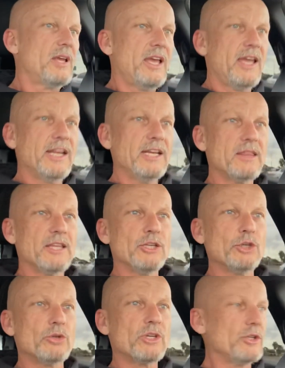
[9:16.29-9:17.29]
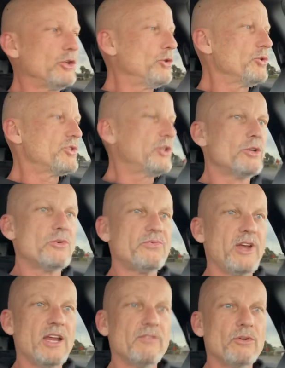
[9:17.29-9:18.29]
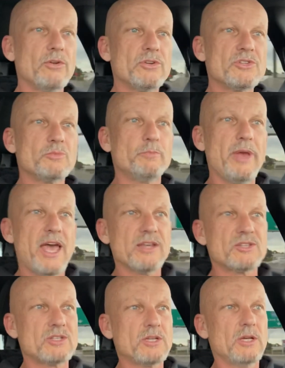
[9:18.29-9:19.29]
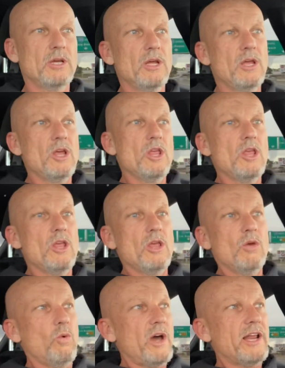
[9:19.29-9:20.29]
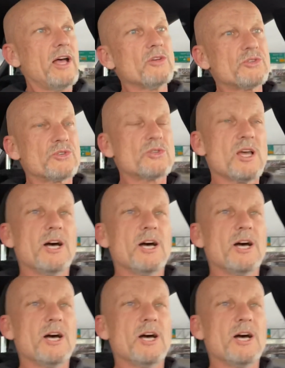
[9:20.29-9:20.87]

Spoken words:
Anything you can use in your favor is best. What else?